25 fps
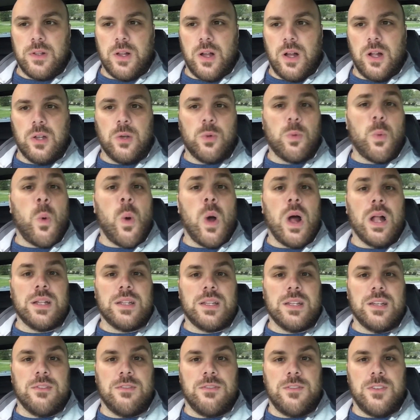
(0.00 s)

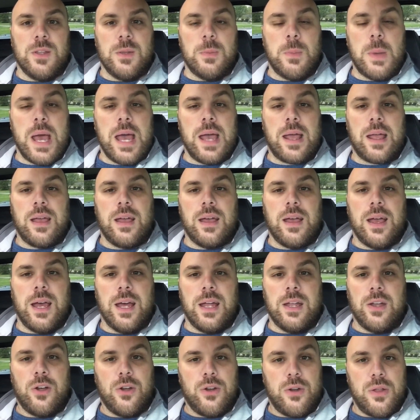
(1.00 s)
unwanted feedback
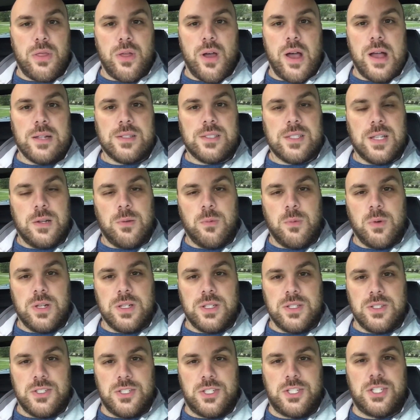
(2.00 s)
on her thoughts on what
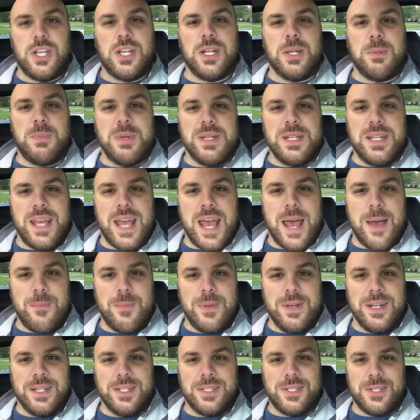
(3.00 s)
should be
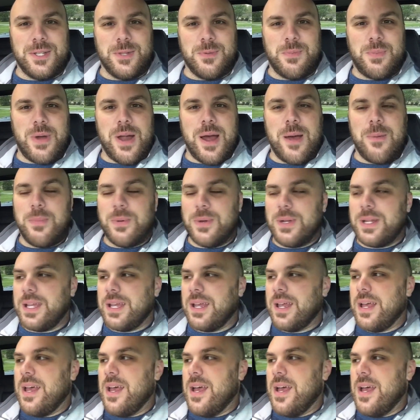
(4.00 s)
happening to the property.